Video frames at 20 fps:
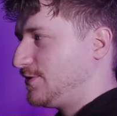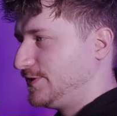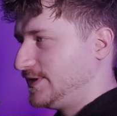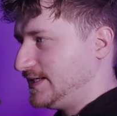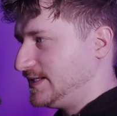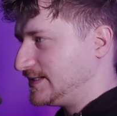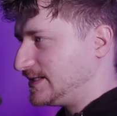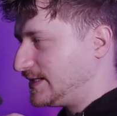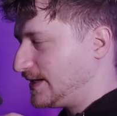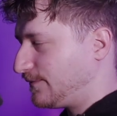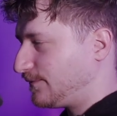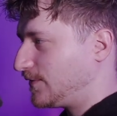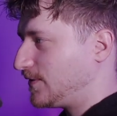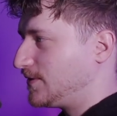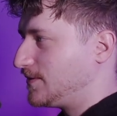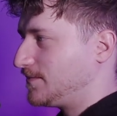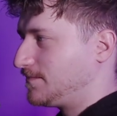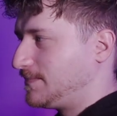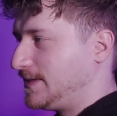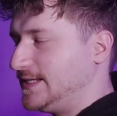these
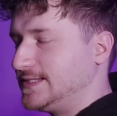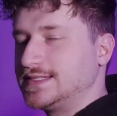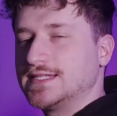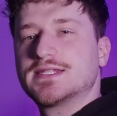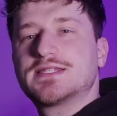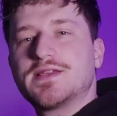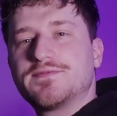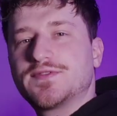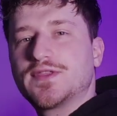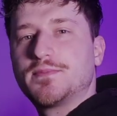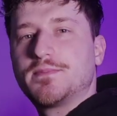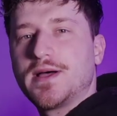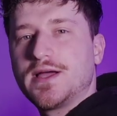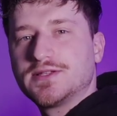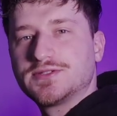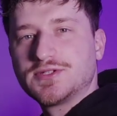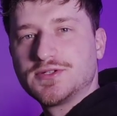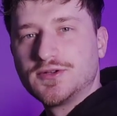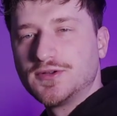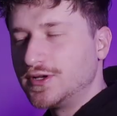different pieces of the
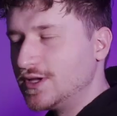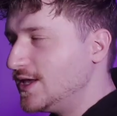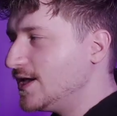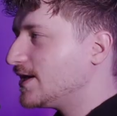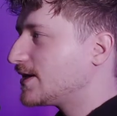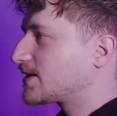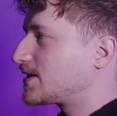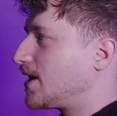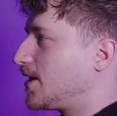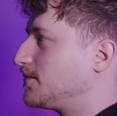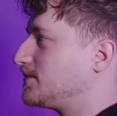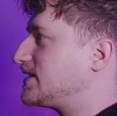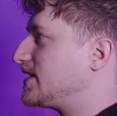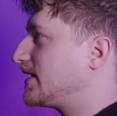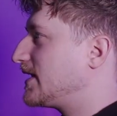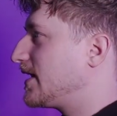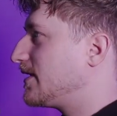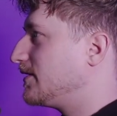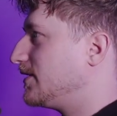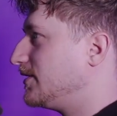puzzle come
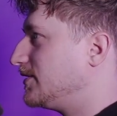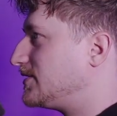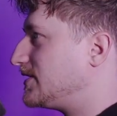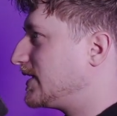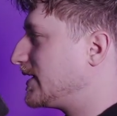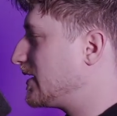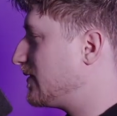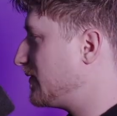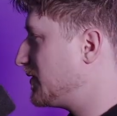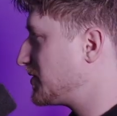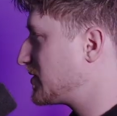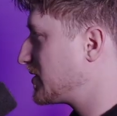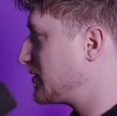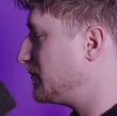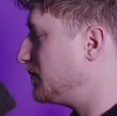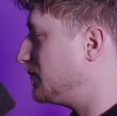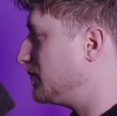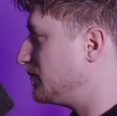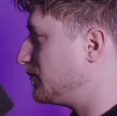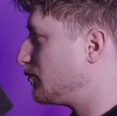together to give us
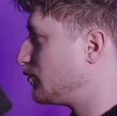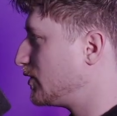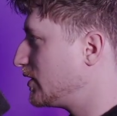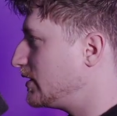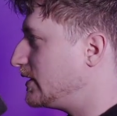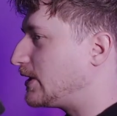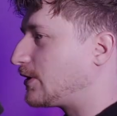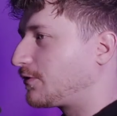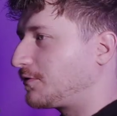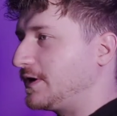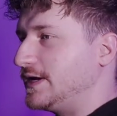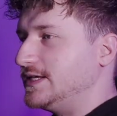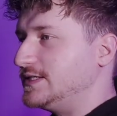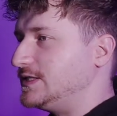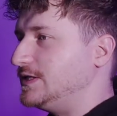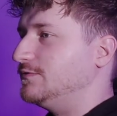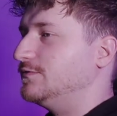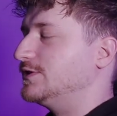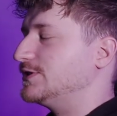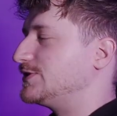some really
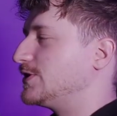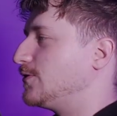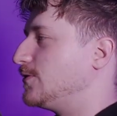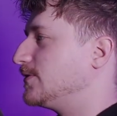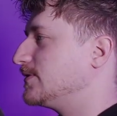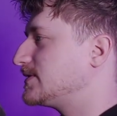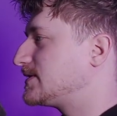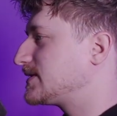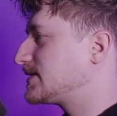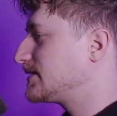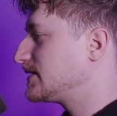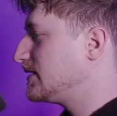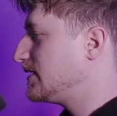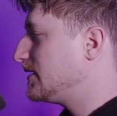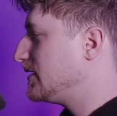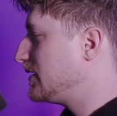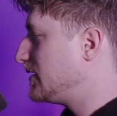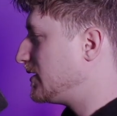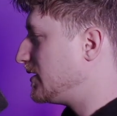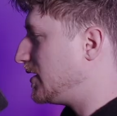crazy results.
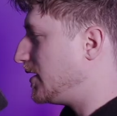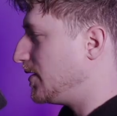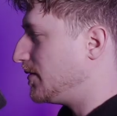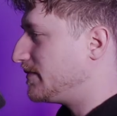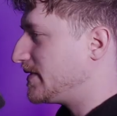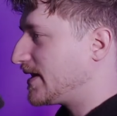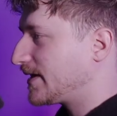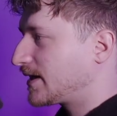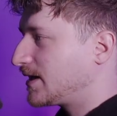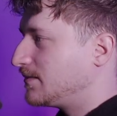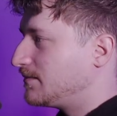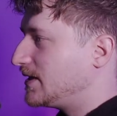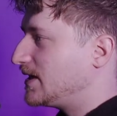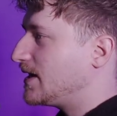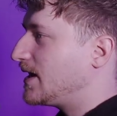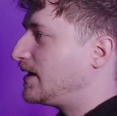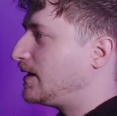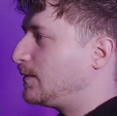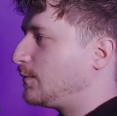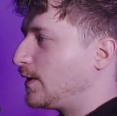That can
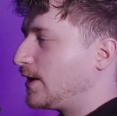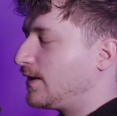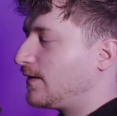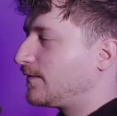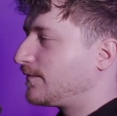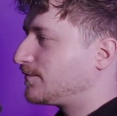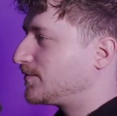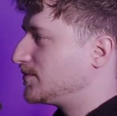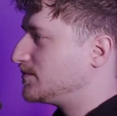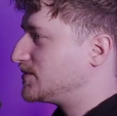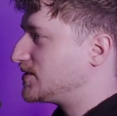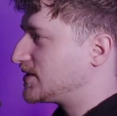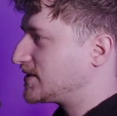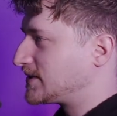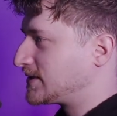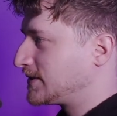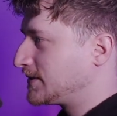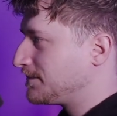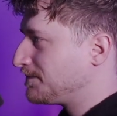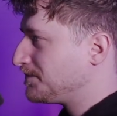be anywhere from
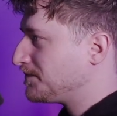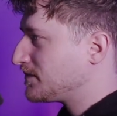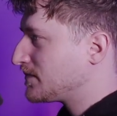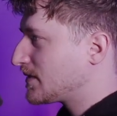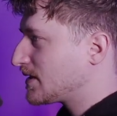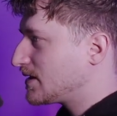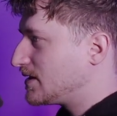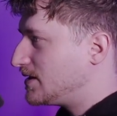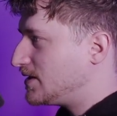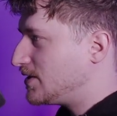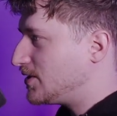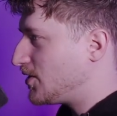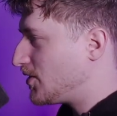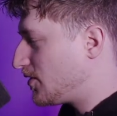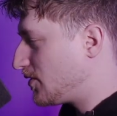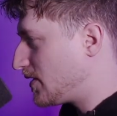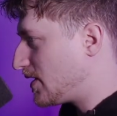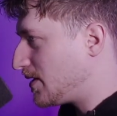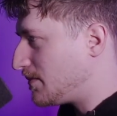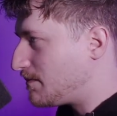just,
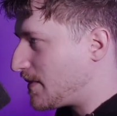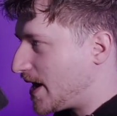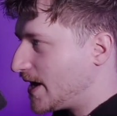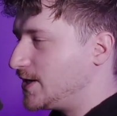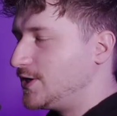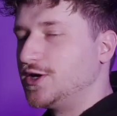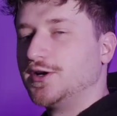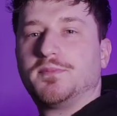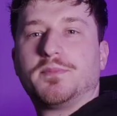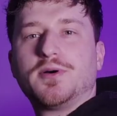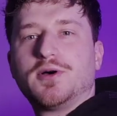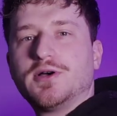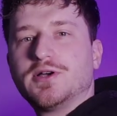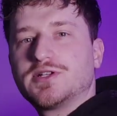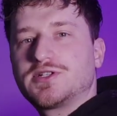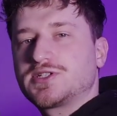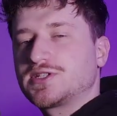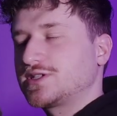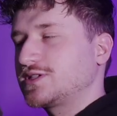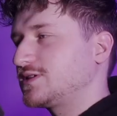a minor
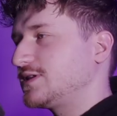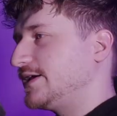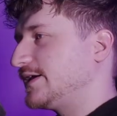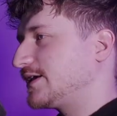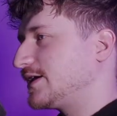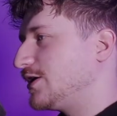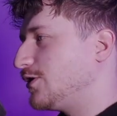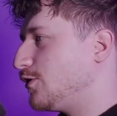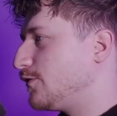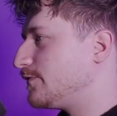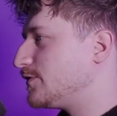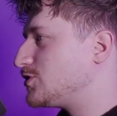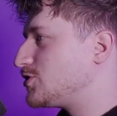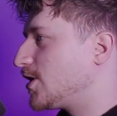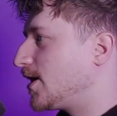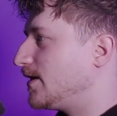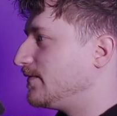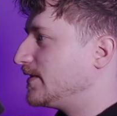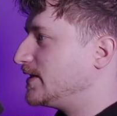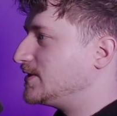push like an
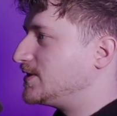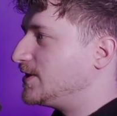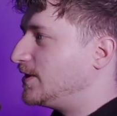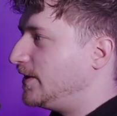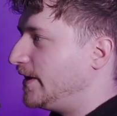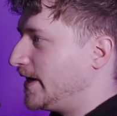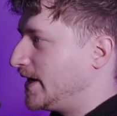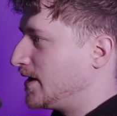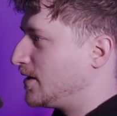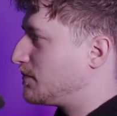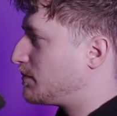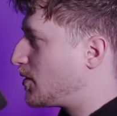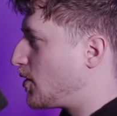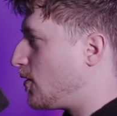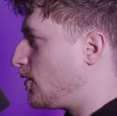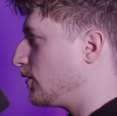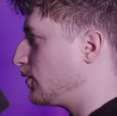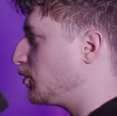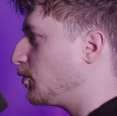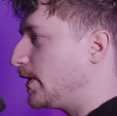overdrive into your amp
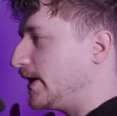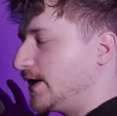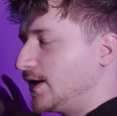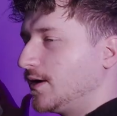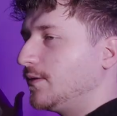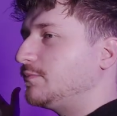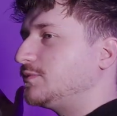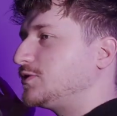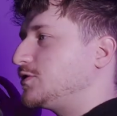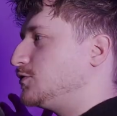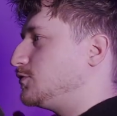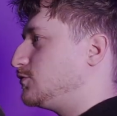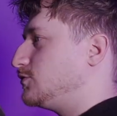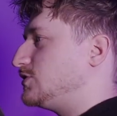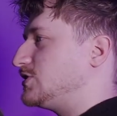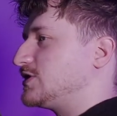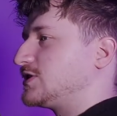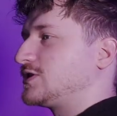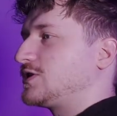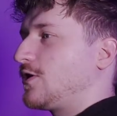all the way up to
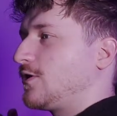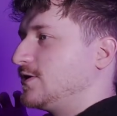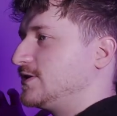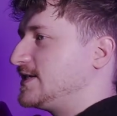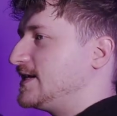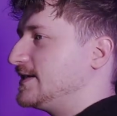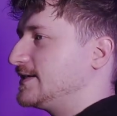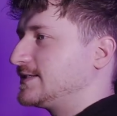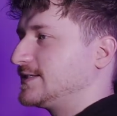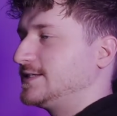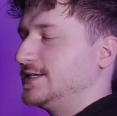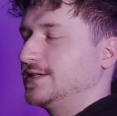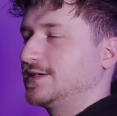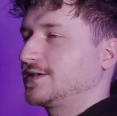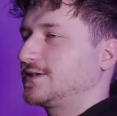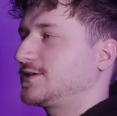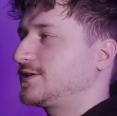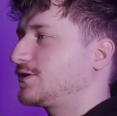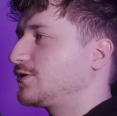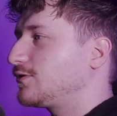just
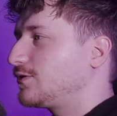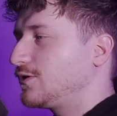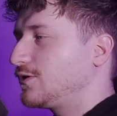artistic,